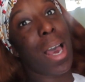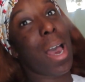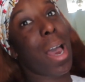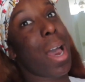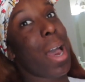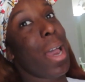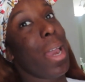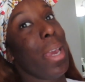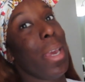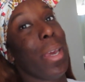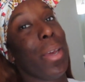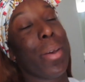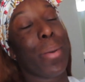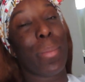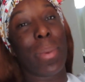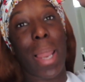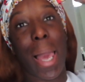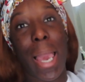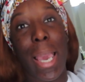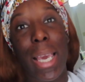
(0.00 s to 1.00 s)
I
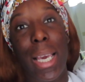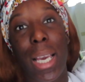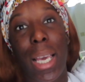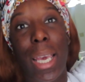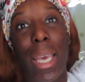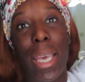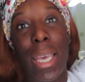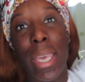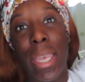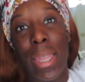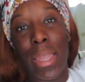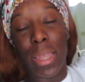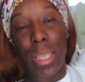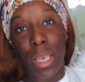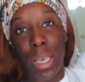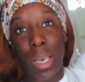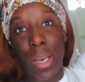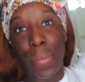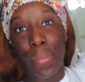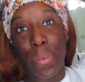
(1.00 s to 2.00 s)
am like in
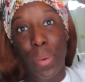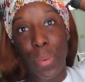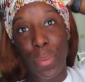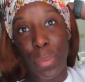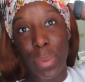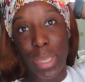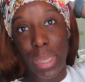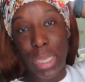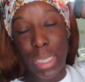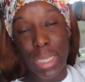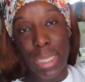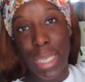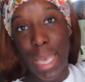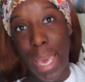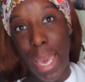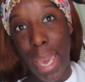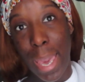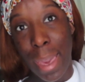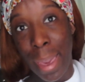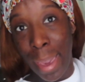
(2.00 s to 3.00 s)
love with this
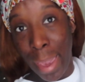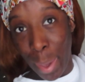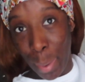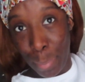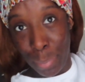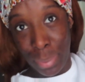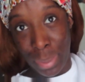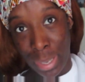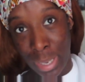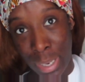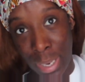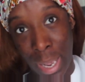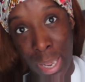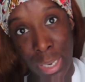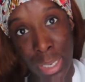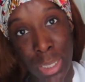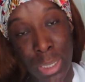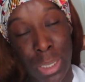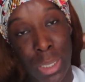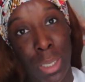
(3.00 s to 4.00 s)
headband.
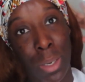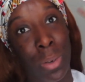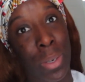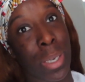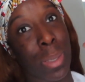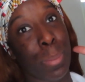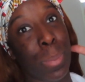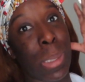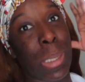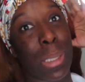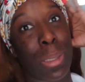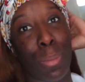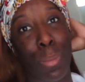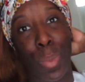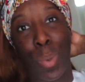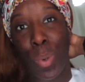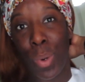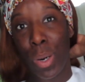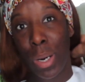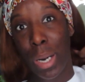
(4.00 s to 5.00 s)
I need to go get me some
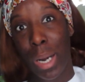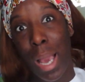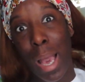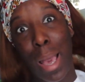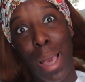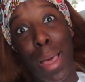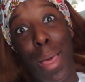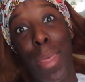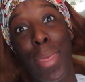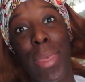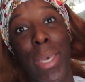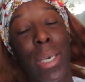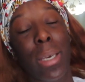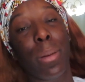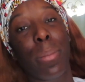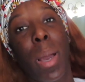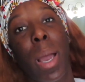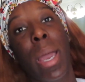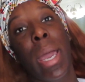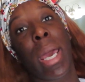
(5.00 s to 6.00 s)
more.
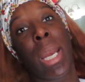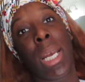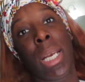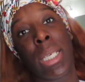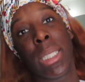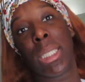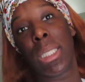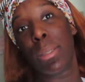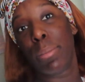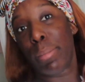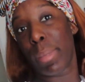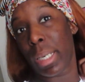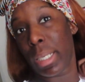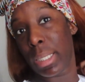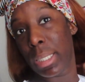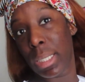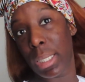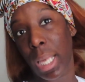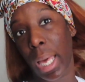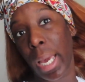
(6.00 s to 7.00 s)
Thinking about adding it to my
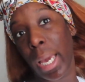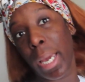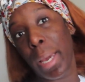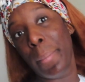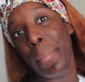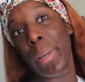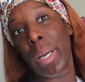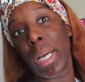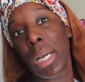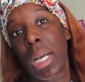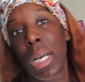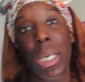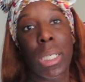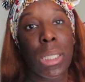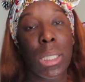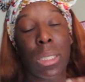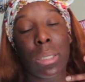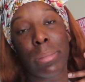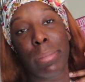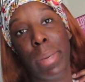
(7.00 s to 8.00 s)
site, but
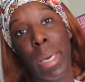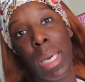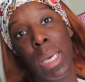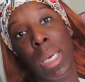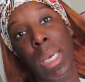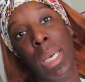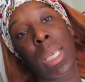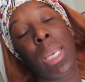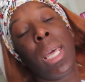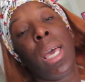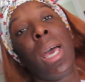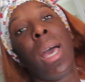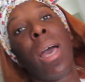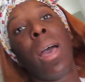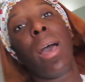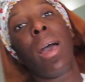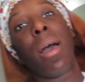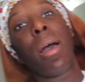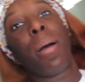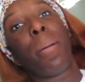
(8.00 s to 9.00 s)
custom made.
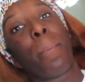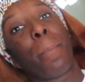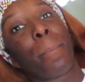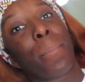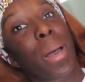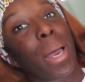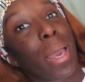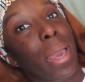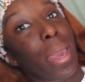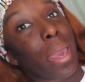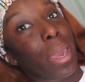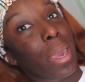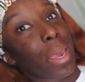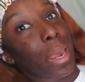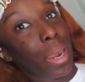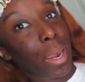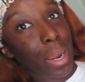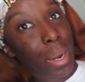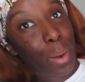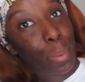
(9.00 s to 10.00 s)
My
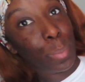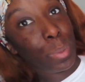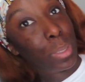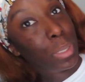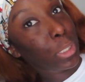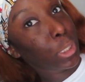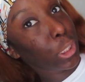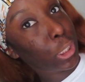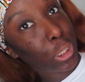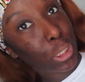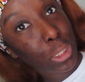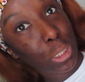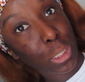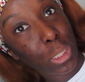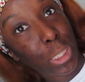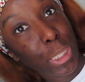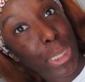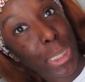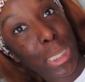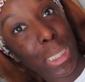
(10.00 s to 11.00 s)
hair,
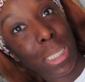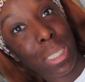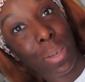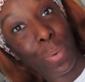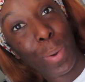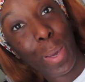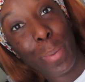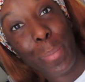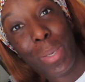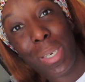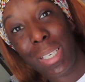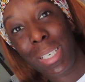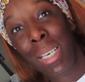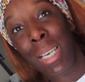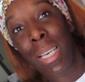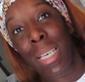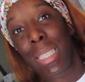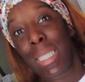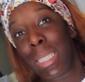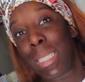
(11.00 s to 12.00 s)
bitch, is, oh, I ain't even
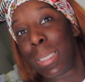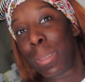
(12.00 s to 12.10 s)
cuss.